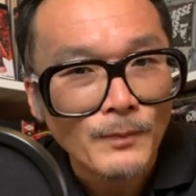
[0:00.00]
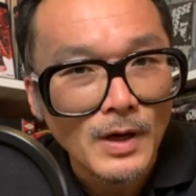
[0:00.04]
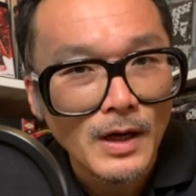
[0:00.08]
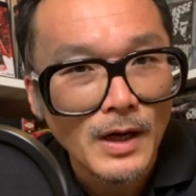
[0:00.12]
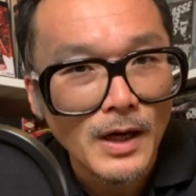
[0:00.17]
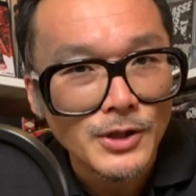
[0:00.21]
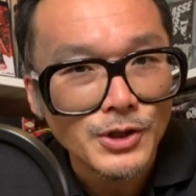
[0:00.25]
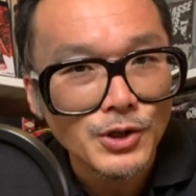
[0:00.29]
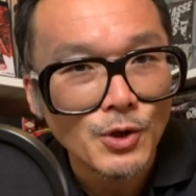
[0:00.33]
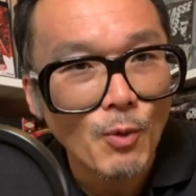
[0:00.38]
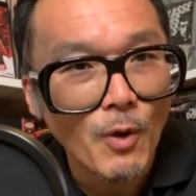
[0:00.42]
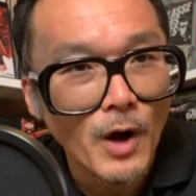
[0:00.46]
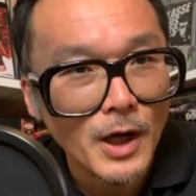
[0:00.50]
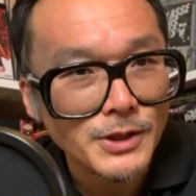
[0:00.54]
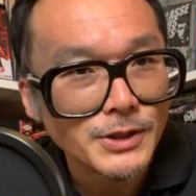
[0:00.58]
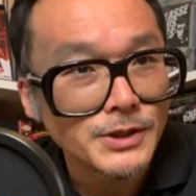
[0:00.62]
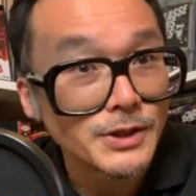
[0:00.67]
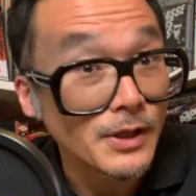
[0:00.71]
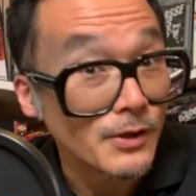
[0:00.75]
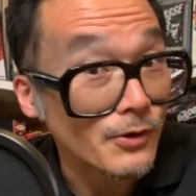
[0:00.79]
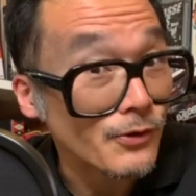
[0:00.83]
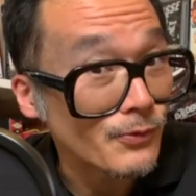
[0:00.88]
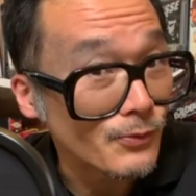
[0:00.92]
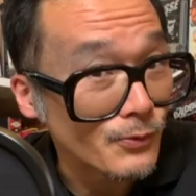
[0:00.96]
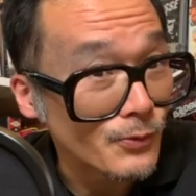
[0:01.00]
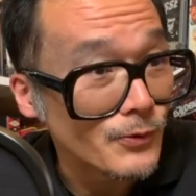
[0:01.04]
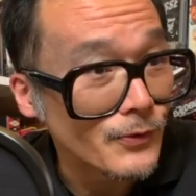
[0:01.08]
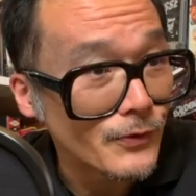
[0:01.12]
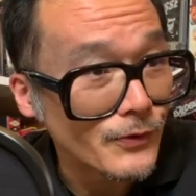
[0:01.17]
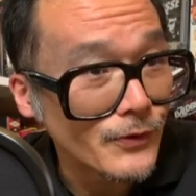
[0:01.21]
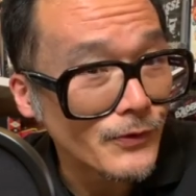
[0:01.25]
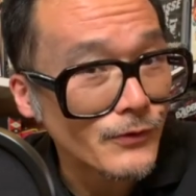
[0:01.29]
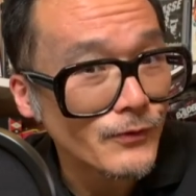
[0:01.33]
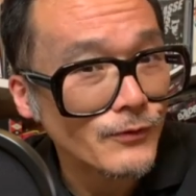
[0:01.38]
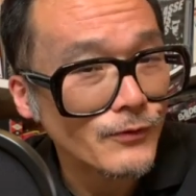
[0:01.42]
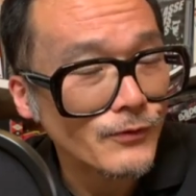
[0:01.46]
to watching it through
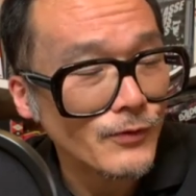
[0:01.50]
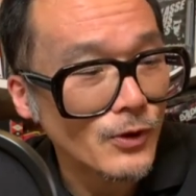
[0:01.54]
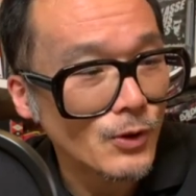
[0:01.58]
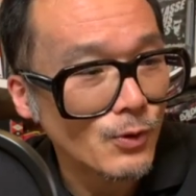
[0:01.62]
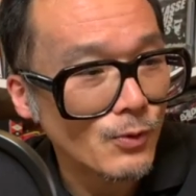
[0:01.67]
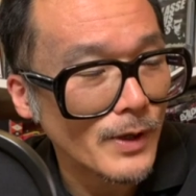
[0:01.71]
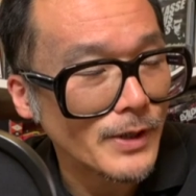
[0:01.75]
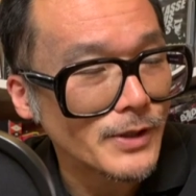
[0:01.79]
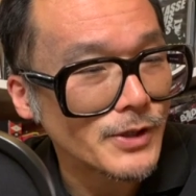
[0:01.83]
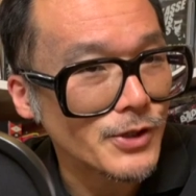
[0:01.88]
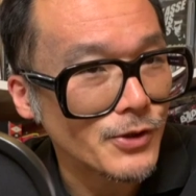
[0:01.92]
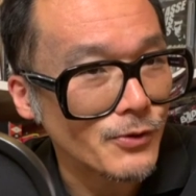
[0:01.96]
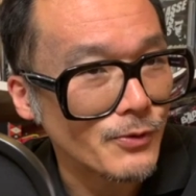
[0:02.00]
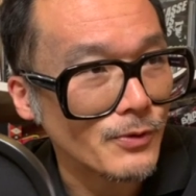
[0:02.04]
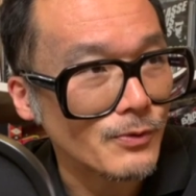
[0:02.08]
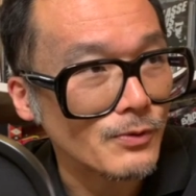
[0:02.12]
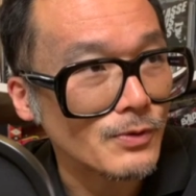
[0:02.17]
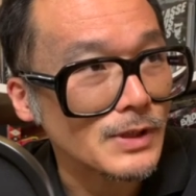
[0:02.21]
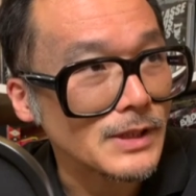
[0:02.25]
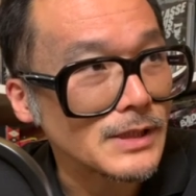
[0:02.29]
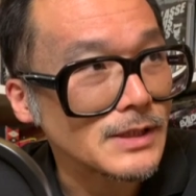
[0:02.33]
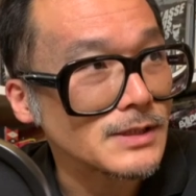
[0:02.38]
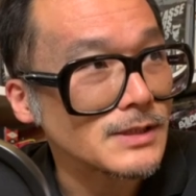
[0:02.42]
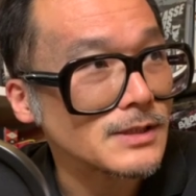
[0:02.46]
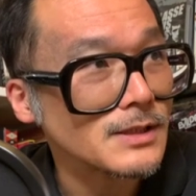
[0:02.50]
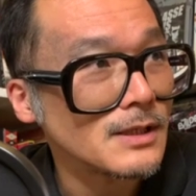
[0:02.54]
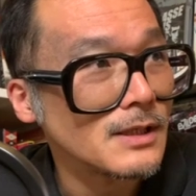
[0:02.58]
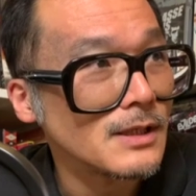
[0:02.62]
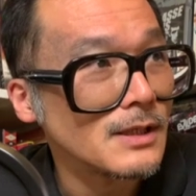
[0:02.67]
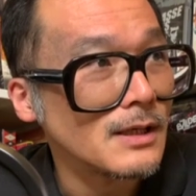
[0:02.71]
this Criterion release,